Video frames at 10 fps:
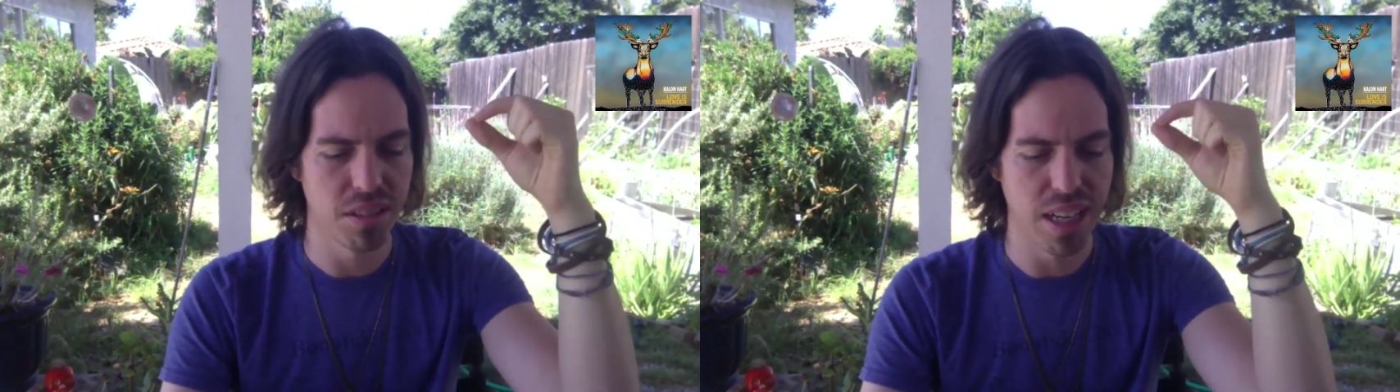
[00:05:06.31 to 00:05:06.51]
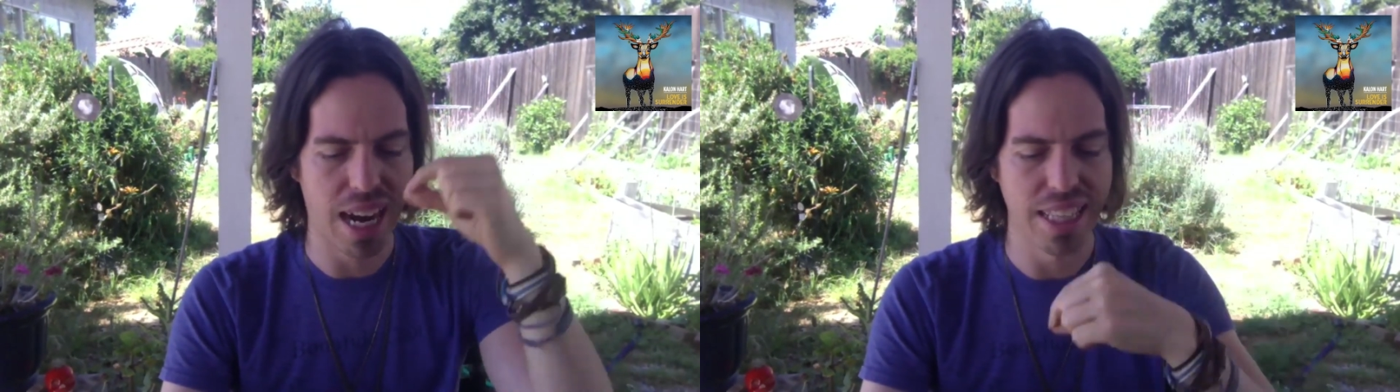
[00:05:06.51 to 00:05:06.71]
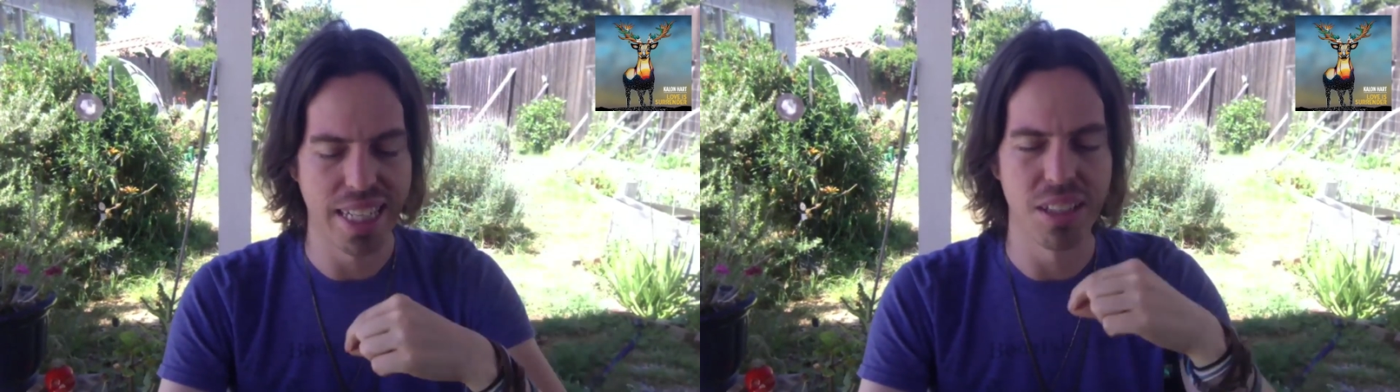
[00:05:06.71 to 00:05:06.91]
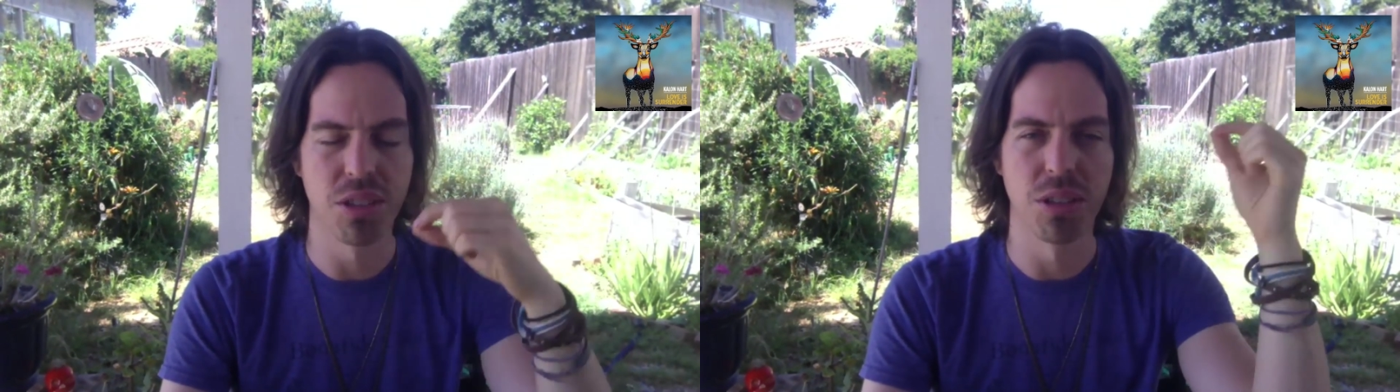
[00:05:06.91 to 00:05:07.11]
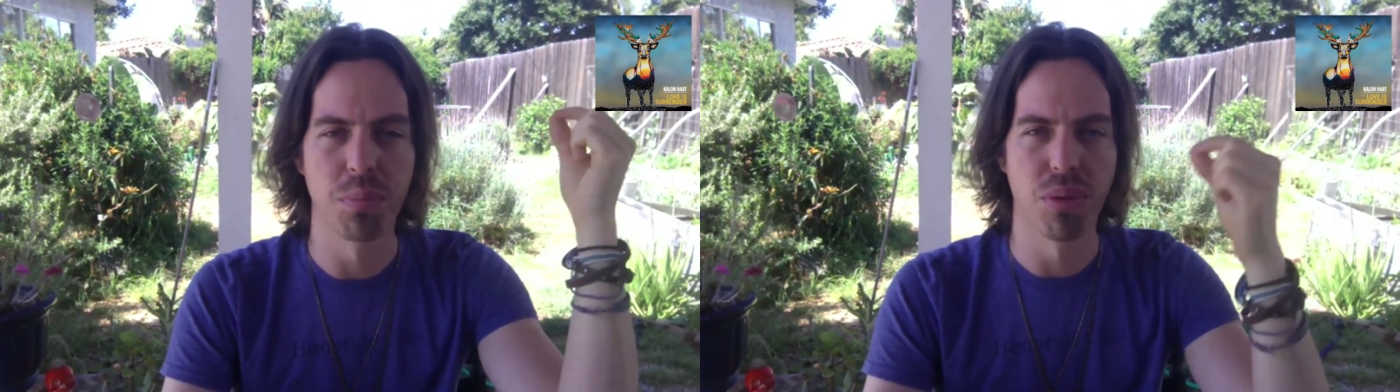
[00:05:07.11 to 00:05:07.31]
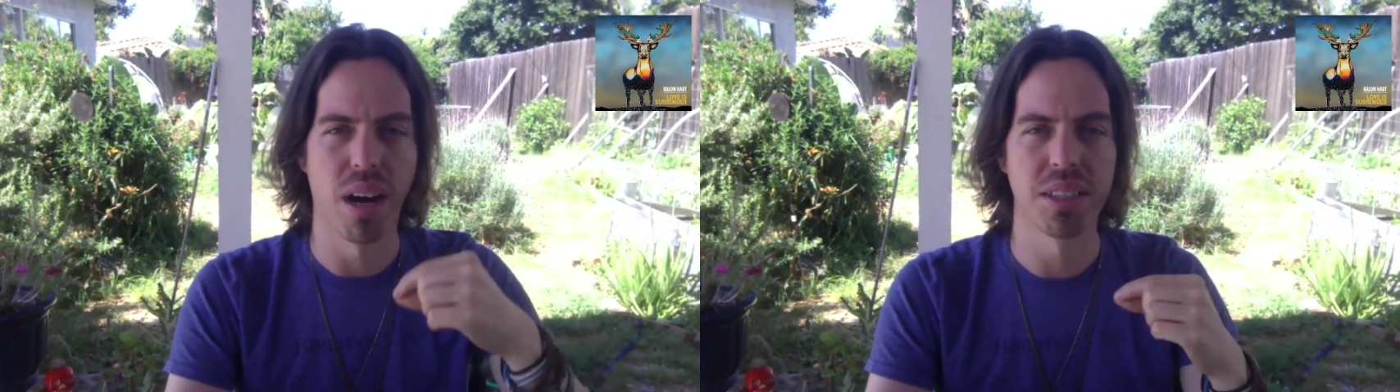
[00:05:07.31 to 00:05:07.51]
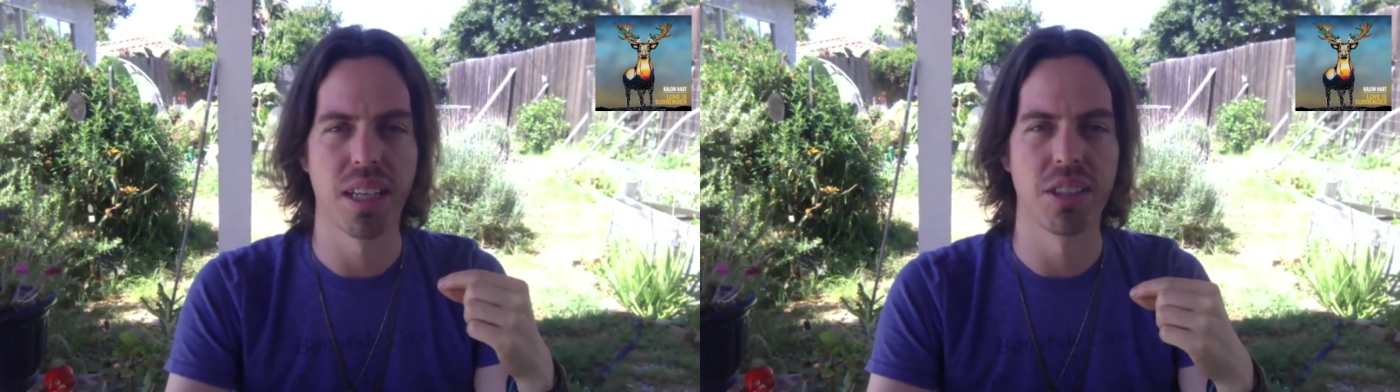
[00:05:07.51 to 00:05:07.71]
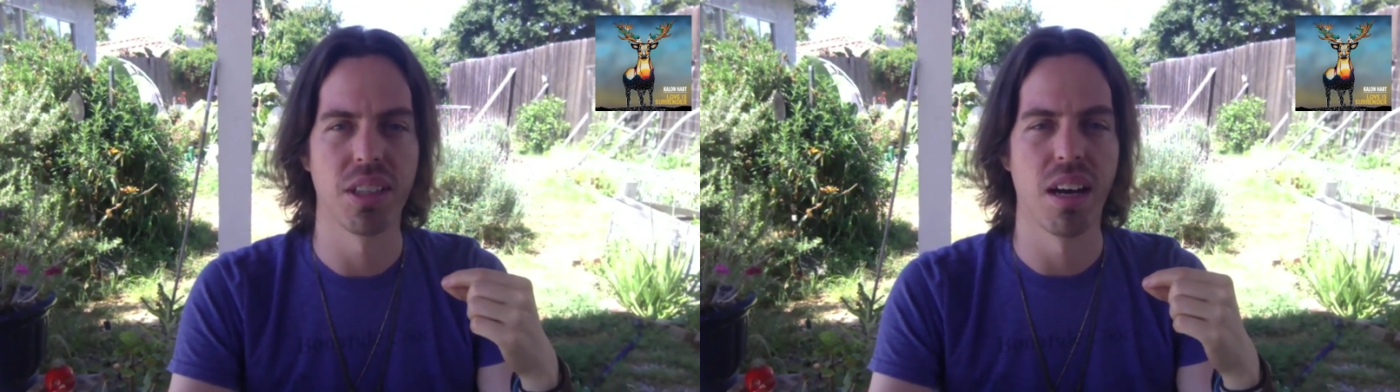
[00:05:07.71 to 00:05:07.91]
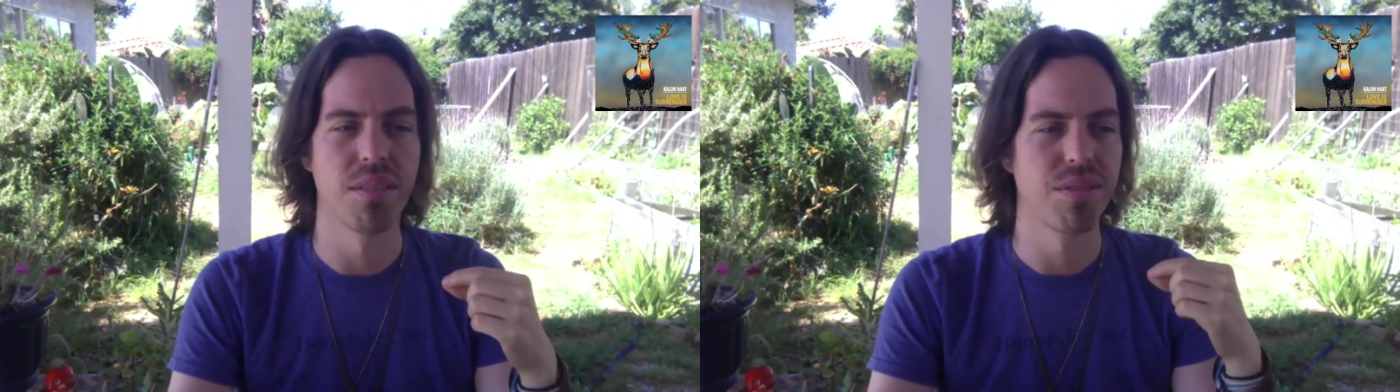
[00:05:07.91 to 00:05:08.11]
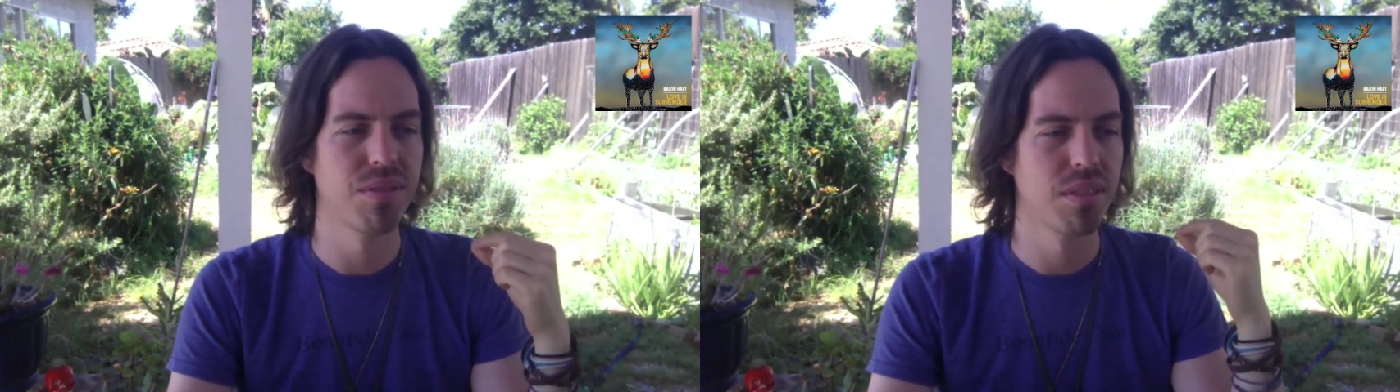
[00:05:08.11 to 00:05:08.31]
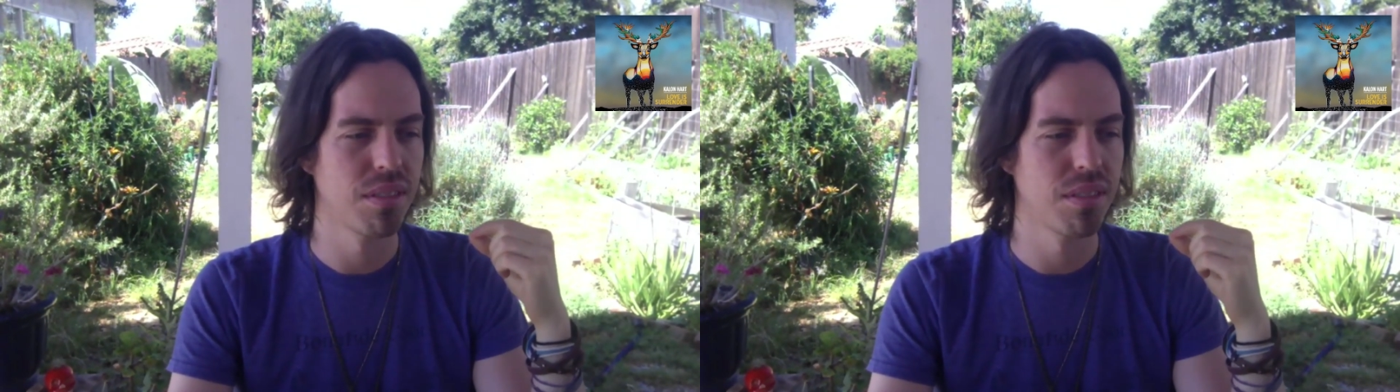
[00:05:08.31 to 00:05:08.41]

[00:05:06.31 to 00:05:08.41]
dialing into the process of